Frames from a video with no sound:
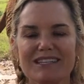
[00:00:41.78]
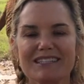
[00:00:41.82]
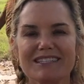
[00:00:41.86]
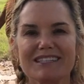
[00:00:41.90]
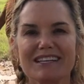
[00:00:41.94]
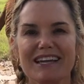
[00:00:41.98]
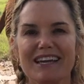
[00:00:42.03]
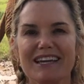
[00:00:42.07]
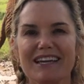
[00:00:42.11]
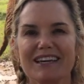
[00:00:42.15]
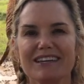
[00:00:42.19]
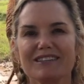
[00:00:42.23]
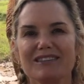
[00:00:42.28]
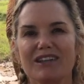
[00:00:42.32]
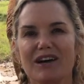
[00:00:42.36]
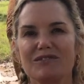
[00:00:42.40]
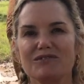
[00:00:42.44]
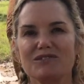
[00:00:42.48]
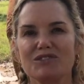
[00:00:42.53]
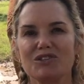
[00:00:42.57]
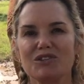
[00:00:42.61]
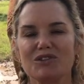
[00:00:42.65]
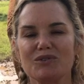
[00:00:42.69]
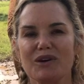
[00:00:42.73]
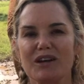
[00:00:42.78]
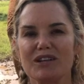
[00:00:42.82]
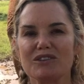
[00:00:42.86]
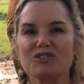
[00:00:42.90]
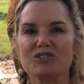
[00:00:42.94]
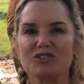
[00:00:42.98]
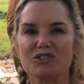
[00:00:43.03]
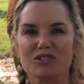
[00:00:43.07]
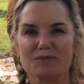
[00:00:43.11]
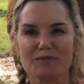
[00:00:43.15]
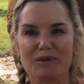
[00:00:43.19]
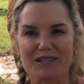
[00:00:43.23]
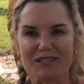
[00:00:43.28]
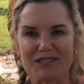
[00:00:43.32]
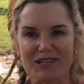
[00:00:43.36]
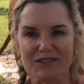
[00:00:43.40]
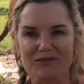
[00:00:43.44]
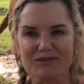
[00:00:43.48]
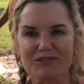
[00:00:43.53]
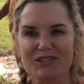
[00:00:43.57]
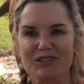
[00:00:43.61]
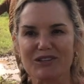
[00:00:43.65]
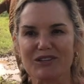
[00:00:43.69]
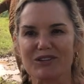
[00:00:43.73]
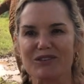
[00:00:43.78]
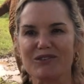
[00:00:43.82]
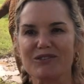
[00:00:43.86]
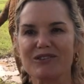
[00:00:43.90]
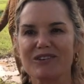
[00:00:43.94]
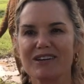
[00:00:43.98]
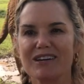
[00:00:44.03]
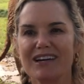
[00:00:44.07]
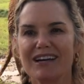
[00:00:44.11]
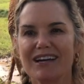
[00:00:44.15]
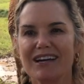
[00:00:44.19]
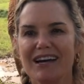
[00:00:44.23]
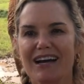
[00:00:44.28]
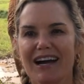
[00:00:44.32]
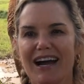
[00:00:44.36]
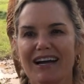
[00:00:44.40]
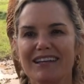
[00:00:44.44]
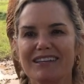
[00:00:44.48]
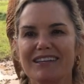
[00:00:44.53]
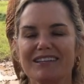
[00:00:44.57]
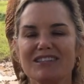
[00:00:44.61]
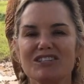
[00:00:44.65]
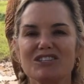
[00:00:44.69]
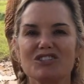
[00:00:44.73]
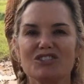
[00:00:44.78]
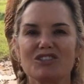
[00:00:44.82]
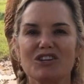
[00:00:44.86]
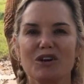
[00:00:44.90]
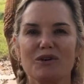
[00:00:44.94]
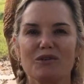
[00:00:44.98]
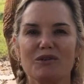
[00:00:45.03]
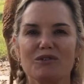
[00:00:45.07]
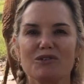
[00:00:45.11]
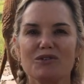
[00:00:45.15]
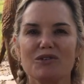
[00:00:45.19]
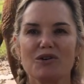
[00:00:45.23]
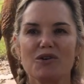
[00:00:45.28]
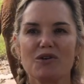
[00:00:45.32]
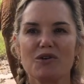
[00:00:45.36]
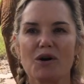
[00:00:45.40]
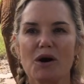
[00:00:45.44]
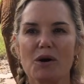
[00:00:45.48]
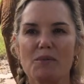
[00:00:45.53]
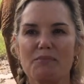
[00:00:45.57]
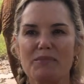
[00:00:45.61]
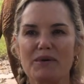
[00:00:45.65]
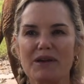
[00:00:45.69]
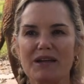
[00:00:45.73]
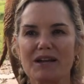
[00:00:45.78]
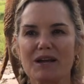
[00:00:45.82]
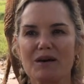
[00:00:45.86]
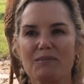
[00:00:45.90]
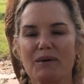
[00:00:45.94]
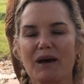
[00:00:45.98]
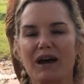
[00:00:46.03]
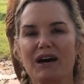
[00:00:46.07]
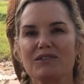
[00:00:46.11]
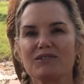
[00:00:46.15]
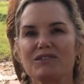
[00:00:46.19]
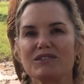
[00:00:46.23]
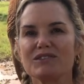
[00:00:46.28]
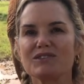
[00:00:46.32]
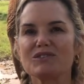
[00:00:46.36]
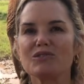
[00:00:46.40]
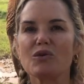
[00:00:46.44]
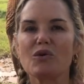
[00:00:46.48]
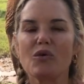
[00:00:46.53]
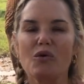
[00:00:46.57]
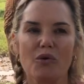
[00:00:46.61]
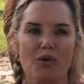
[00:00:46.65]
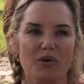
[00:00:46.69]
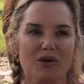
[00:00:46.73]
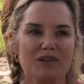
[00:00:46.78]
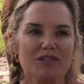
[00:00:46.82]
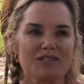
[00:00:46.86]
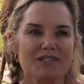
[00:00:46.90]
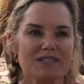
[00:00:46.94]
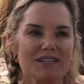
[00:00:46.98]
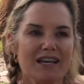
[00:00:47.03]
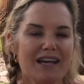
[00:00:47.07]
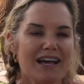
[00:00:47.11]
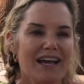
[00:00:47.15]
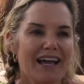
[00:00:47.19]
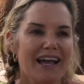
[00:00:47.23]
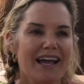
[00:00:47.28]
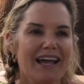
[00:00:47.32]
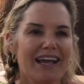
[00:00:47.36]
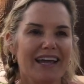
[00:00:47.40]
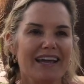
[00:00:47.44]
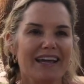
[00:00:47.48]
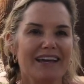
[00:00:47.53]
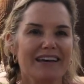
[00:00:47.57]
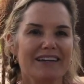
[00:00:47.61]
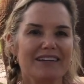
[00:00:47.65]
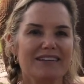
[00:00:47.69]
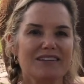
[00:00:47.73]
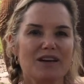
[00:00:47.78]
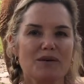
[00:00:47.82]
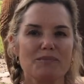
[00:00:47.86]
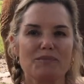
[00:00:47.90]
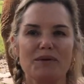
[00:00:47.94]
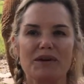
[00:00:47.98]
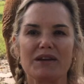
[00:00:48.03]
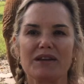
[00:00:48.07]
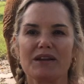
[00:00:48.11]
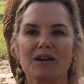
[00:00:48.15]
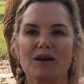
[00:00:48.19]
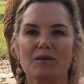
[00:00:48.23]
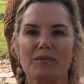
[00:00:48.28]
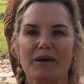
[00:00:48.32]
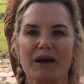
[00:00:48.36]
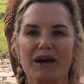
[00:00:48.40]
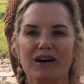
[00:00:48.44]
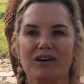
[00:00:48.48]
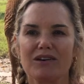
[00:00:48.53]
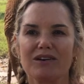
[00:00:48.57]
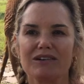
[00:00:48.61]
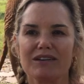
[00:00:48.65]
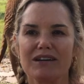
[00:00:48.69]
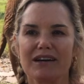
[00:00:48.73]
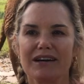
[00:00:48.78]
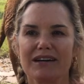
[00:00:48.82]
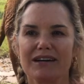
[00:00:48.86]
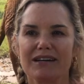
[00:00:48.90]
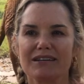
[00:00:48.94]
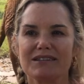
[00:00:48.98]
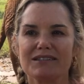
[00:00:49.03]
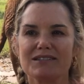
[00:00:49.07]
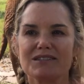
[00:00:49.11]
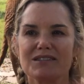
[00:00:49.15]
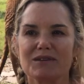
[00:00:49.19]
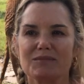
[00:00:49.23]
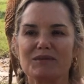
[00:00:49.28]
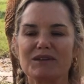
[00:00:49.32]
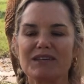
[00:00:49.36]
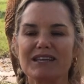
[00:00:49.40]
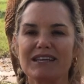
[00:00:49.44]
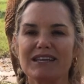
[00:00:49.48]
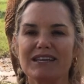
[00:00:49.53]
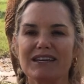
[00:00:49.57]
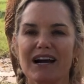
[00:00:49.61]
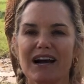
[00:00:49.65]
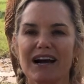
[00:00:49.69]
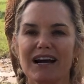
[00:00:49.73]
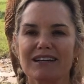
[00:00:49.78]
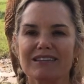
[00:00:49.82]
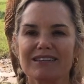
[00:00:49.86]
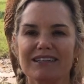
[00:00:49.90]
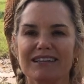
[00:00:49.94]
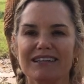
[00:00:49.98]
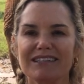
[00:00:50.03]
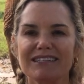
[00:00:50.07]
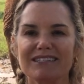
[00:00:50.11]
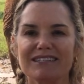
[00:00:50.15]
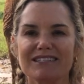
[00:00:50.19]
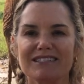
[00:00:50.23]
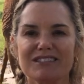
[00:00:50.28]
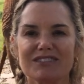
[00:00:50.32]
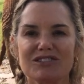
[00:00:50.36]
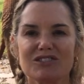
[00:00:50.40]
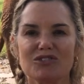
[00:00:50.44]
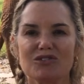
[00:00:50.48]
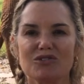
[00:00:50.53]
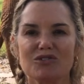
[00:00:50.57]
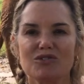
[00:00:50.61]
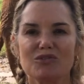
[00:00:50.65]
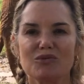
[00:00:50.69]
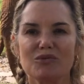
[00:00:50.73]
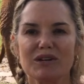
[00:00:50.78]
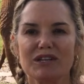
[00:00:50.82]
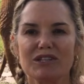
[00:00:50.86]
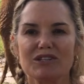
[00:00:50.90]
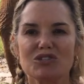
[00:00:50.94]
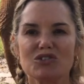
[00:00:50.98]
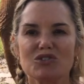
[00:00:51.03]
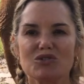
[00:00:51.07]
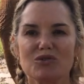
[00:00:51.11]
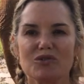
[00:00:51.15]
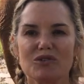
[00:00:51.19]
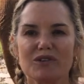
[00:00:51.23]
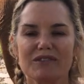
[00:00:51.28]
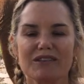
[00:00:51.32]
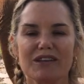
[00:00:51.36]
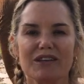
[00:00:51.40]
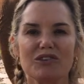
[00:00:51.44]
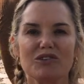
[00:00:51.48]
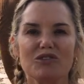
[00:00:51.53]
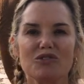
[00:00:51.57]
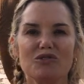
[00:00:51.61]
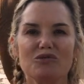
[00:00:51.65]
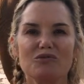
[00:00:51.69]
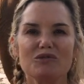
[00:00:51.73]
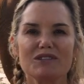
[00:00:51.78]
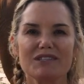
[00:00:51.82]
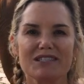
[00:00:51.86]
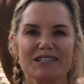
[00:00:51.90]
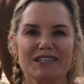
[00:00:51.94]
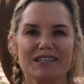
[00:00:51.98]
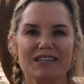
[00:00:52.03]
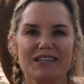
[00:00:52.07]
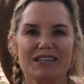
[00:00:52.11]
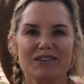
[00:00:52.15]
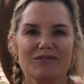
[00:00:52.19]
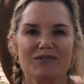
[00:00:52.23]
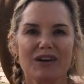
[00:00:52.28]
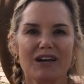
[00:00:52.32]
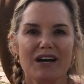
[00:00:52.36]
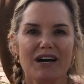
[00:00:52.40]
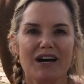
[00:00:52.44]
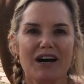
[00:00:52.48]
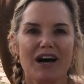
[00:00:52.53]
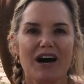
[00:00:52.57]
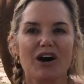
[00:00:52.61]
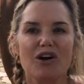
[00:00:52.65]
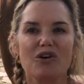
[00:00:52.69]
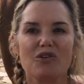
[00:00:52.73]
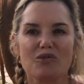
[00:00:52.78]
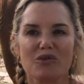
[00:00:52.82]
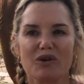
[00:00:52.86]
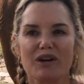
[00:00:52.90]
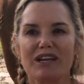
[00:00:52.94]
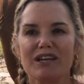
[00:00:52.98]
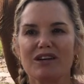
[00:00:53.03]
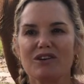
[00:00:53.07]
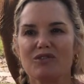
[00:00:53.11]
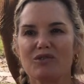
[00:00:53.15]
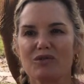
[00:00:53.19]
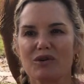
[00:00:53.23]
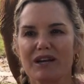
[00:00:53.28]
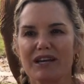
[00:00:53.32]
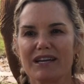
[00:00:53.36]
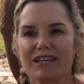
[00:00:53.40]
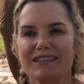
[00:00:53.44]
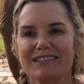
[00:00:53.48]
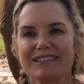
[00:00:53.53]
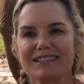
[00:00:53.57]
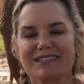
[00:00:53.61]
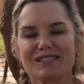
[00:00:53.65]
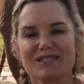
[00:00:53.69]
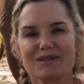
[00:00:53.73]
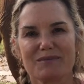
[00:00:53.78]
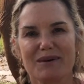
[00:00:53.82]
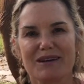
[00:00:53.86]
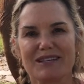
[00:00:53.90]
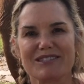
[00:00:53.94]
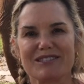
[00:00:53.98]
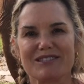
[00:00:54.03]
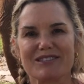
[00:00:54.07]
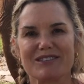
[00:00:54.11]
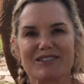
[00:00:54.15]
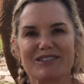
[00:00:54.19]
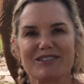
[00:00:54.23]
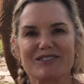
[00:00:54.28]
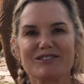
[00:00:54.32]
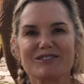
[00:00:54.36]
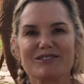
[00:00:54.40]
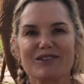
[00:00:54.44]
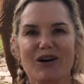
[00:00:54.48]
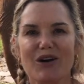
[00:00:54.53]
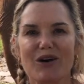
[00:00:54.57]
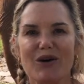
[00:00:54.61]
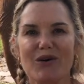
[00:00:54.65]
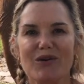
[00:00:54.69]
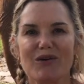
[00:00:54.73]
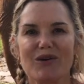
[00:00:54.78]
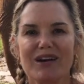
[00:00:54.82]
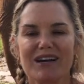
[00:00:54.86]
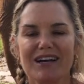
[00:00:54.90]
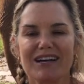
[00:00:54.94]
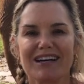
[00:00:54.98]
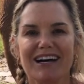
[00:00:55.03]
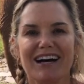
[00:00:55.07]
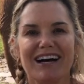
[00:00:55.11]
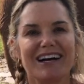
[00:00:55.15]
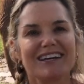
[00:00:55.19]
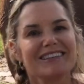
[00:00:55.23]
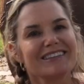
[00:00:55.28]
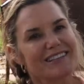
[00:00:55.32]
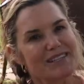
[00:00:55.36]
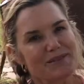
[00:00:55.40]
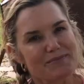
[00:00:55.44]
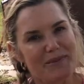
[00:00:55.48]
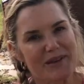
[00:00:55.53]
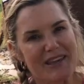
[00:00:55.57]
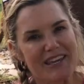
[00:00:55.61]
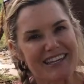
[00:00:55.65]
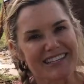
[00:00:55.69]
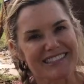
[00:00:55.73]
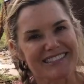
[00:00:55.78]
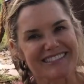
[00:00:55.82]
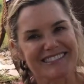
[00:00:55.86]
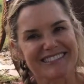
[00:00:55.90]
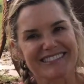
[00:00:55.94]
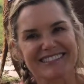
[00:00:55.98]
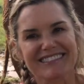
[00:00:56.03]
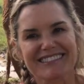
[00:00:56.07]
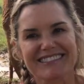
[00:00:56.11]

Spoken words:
Today I'd love to introduce myself to you. I'd like to share with you a bit about this course and a bit about some key highlights to ensure that you receive a great grade this semester. So let's begin.